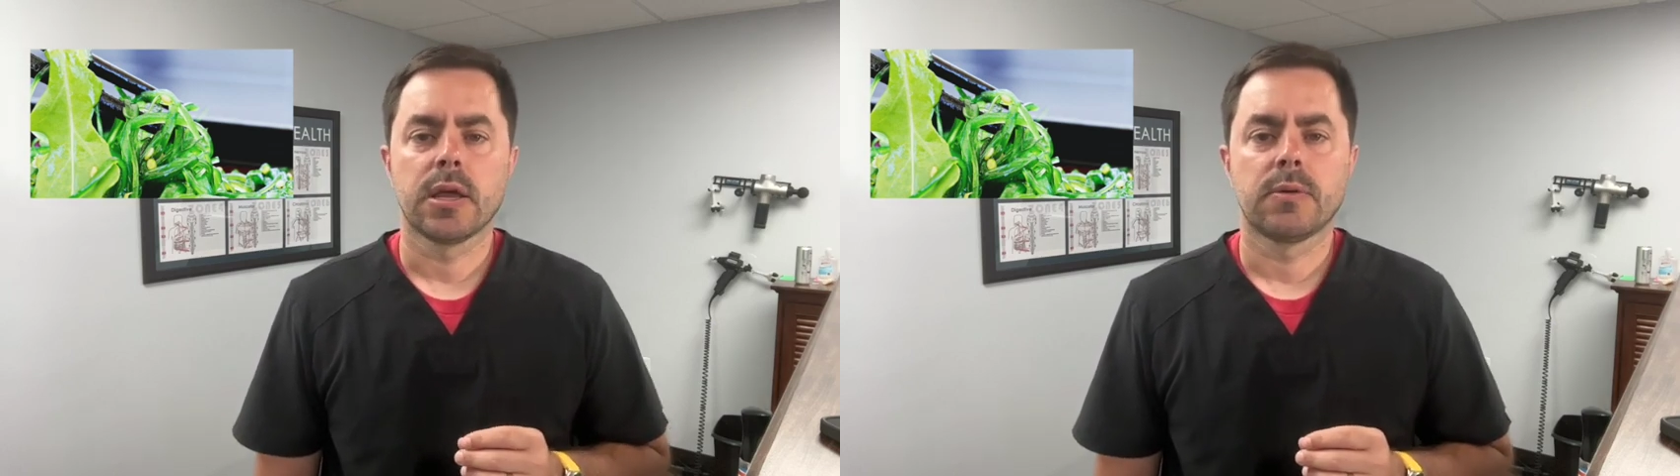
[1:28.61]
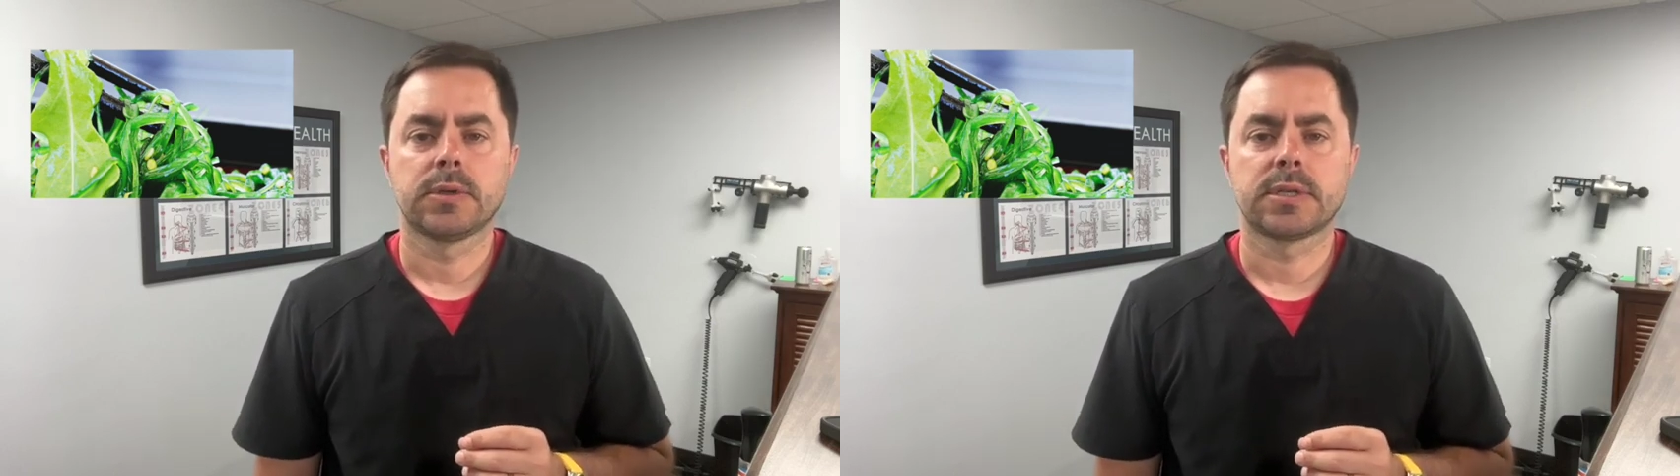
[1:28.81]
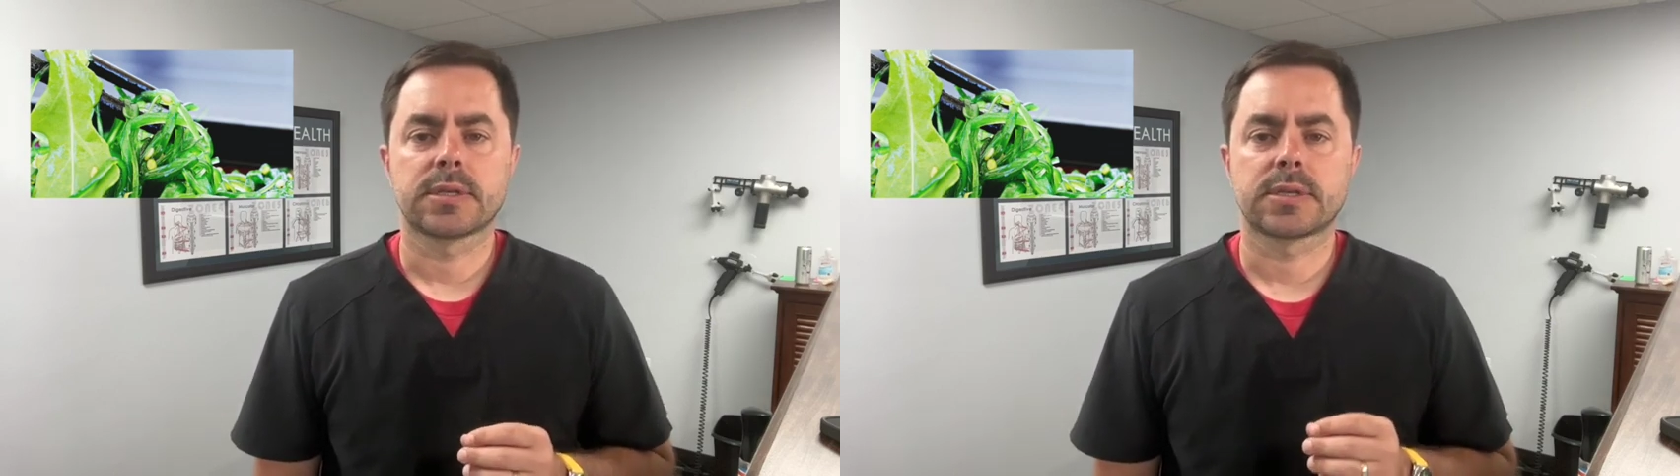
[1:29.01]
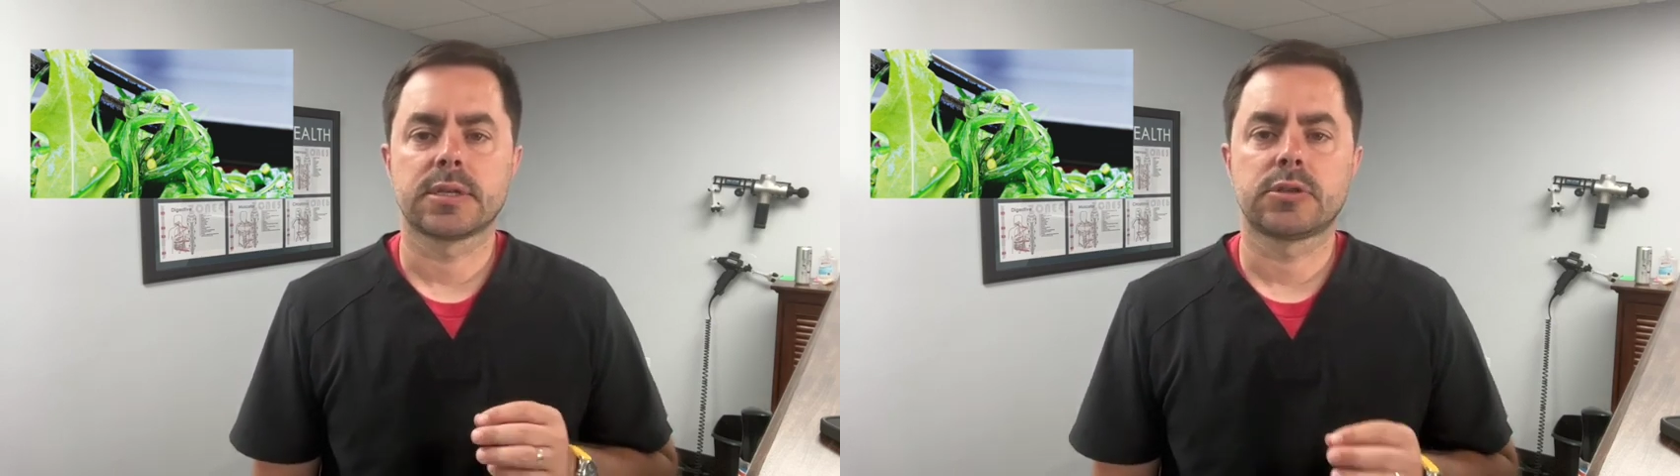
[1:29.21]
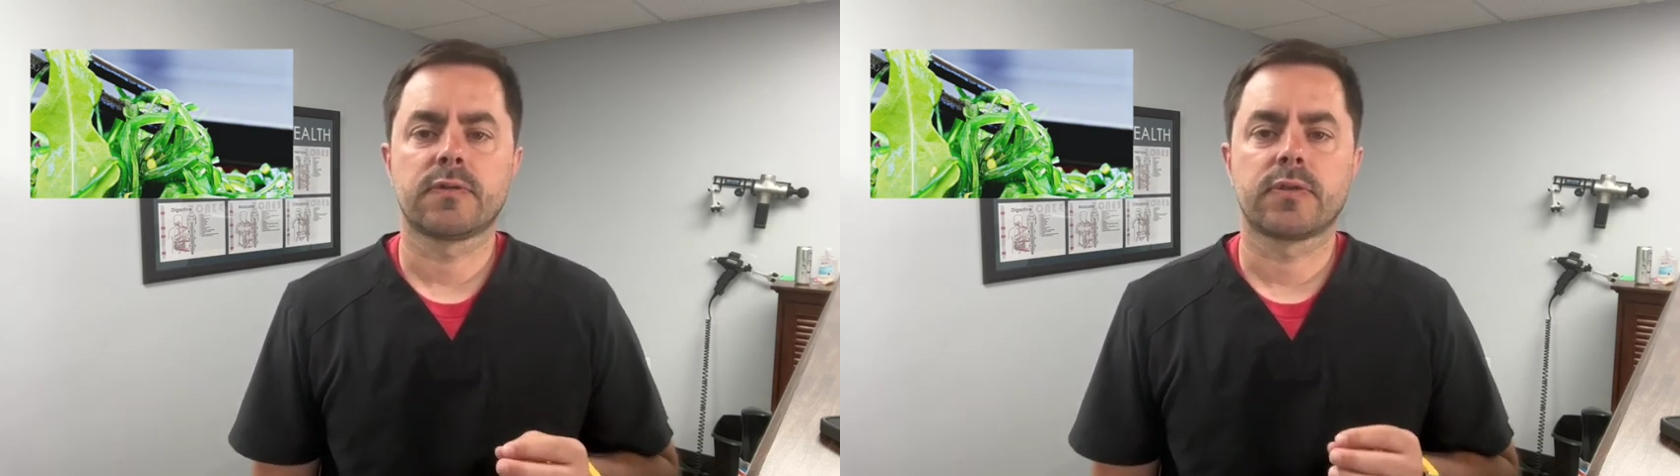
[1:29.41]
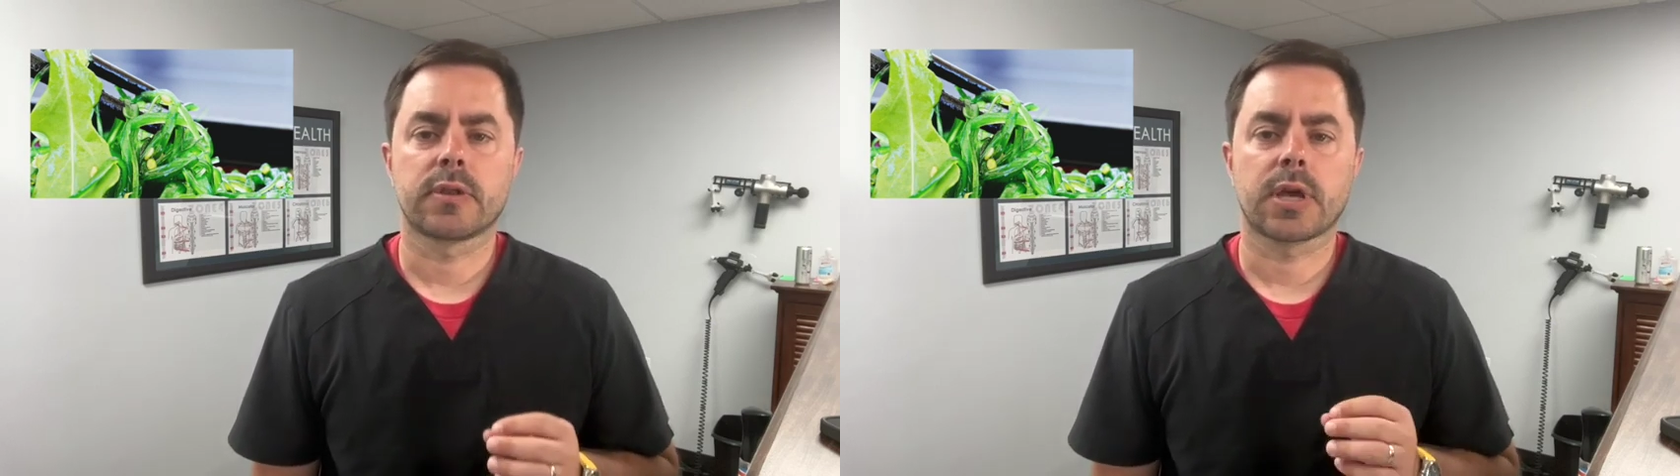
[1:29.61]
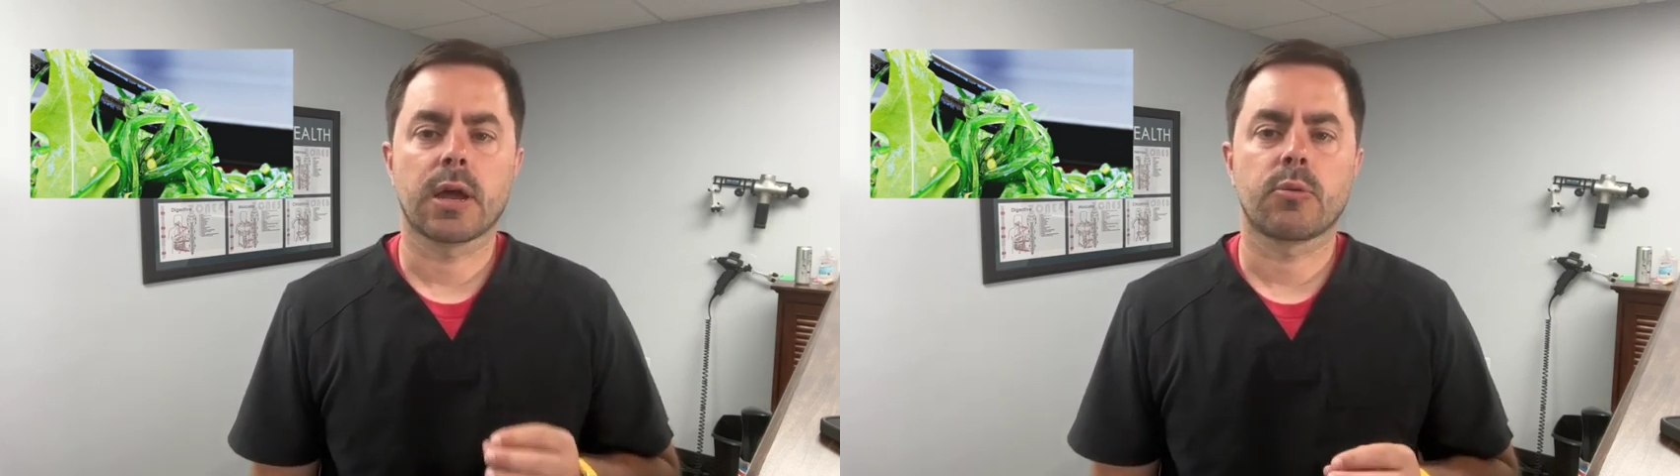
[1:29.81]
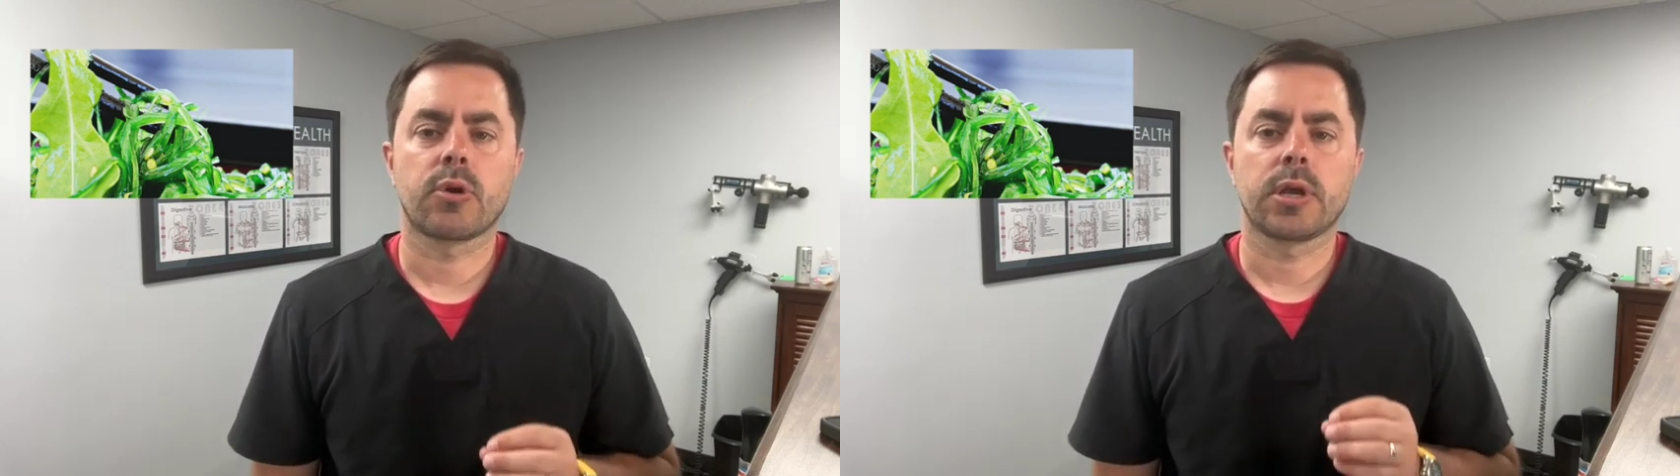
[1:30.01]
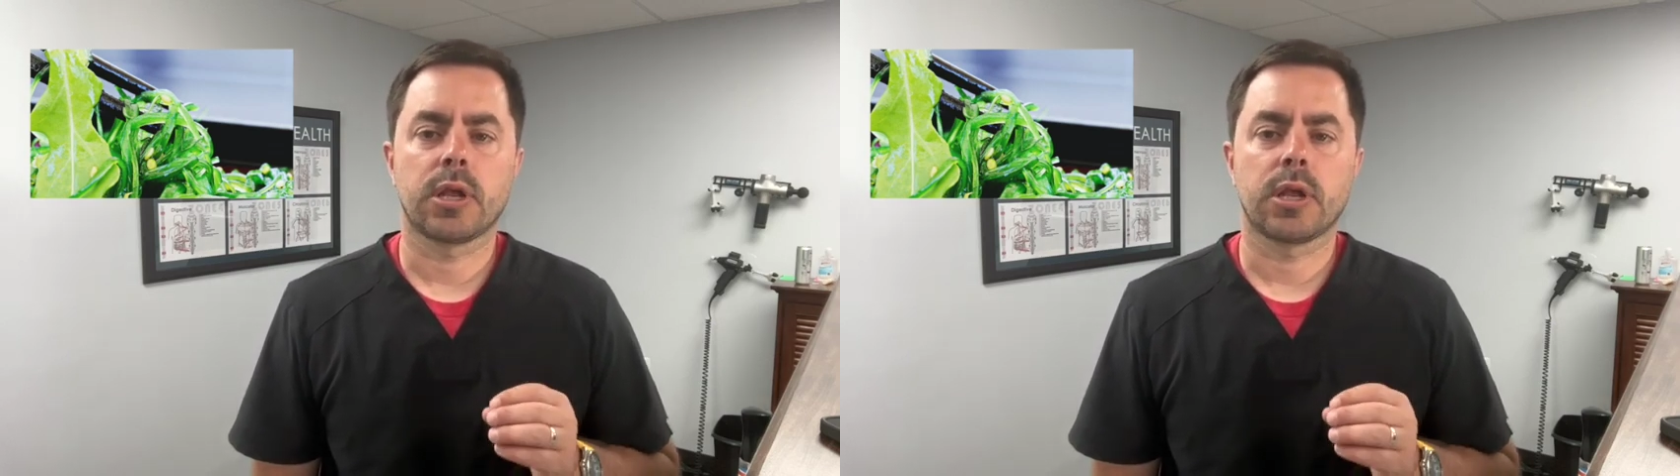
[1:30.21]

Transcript: which is essential for thyroid